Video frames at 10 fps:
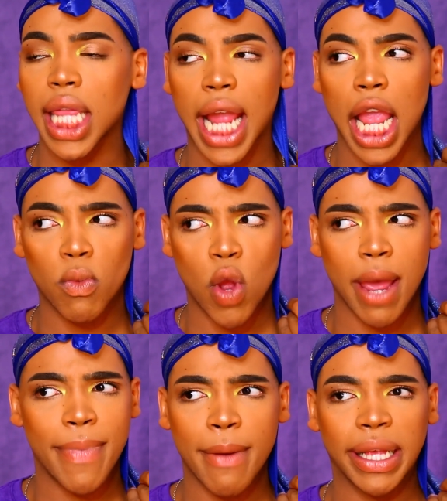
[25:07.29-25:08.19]
Like I would
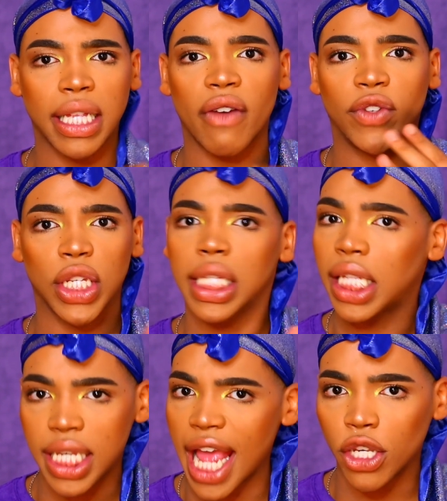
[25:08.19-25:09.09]
compare myself, just
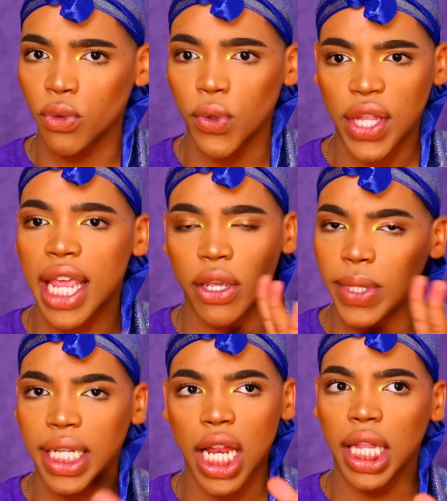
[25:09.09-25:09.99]
the natural thing. You've
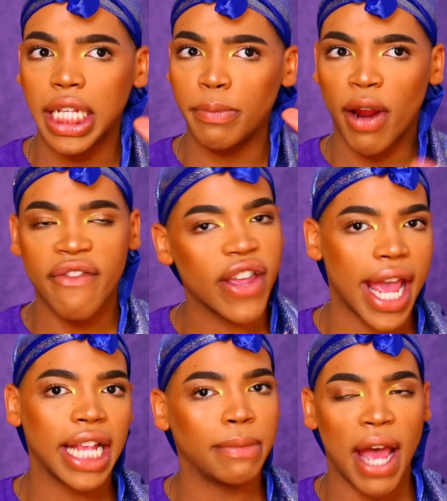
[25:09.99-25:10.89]
seen all these perfect
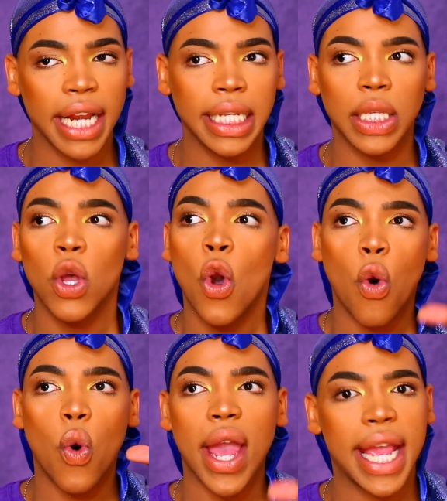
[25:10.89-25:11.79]
ass bodies
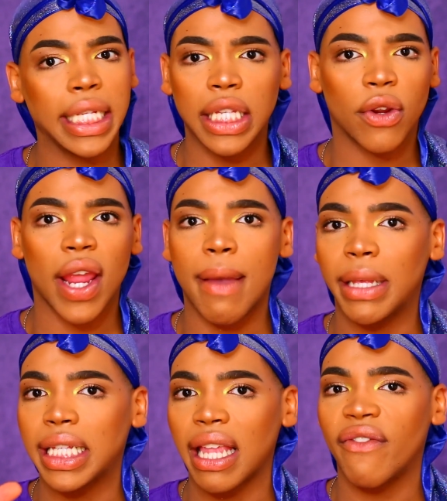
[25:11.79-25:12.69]
on Instagram
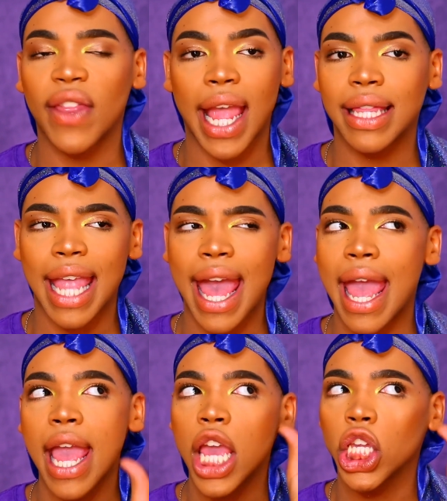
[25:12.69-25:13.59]
and stuff like
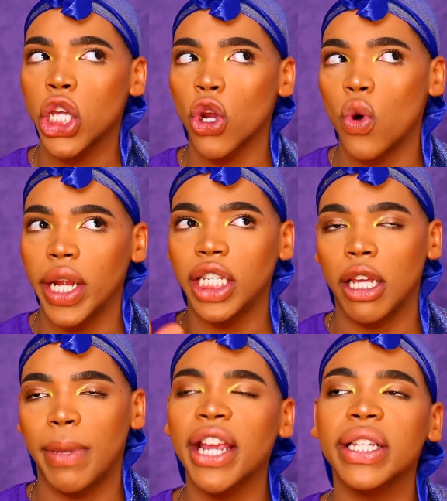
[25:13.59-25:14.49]
that. You're going to
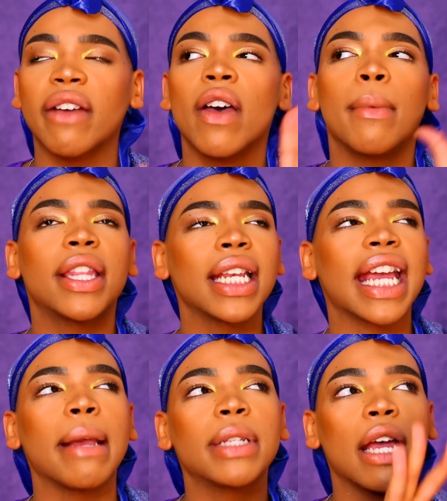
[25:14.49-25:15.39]
compare yourself. But then
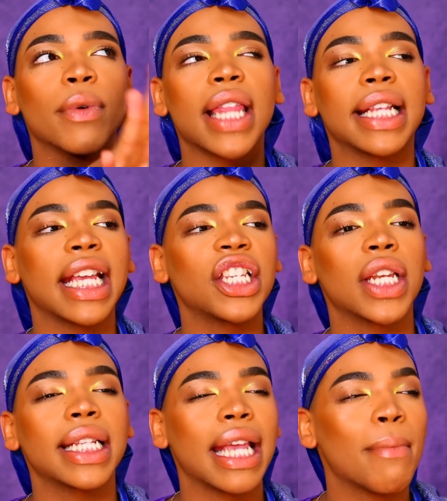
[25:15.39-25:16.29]
I came to a
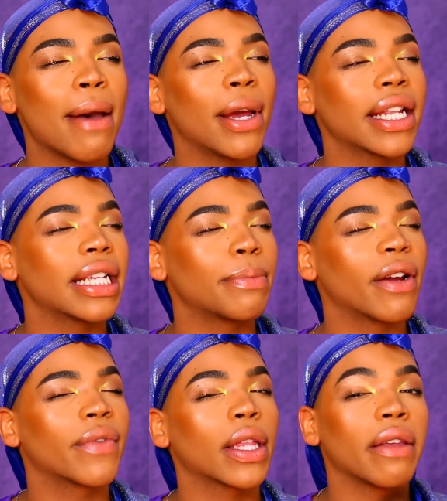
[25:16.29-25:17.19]
realization, I said, my body is
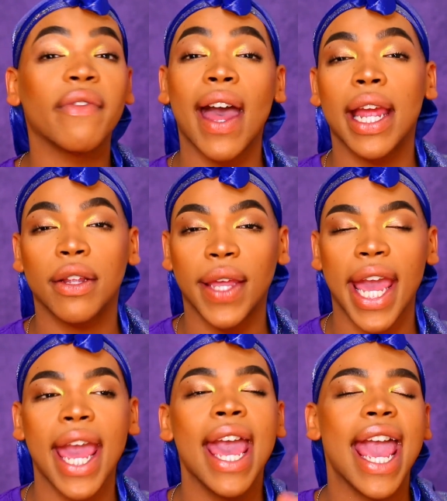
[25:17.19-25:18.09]
perfectly fine,
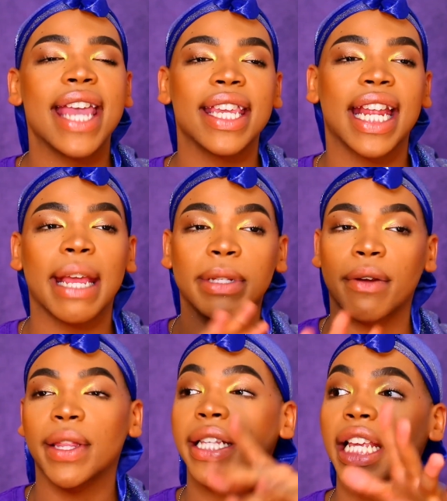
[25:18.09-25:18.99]
okay? And then I came to
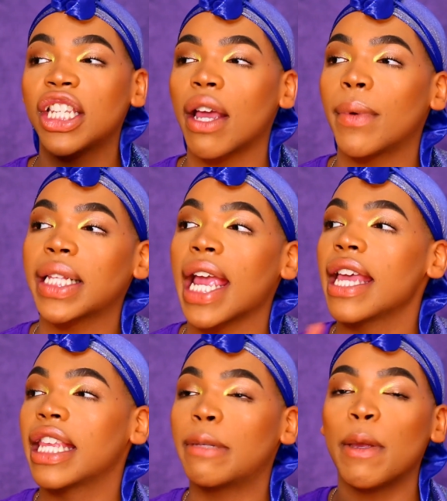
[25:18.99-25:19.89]
a realization, I was
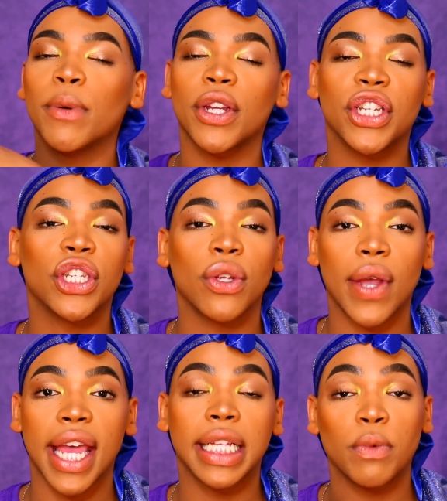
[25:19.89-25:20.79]
like, these people are just
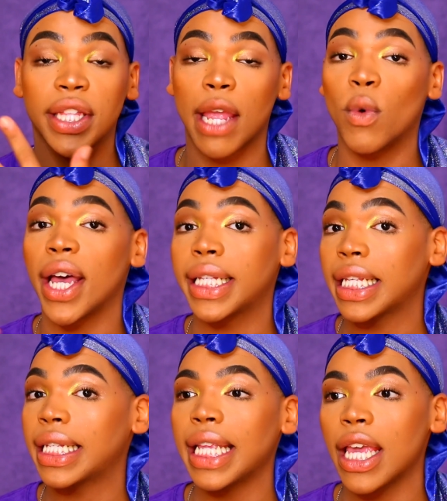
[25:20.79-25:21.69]
showing us what they want us
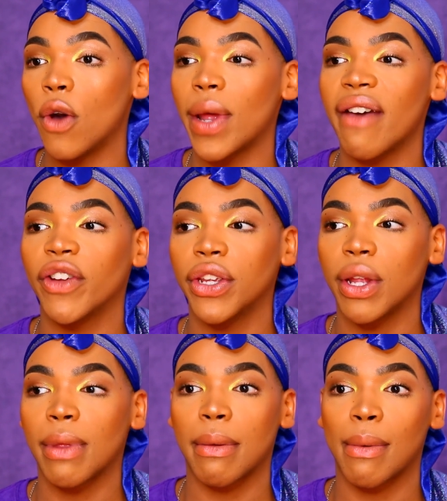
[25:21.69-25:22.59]
to see or whatever, you
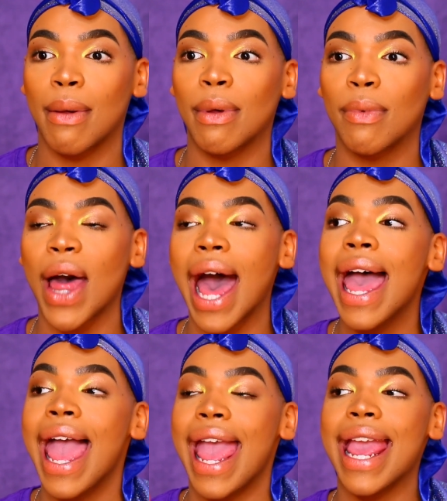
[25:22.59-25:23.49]
know, blah, blah, blah, blah, blah.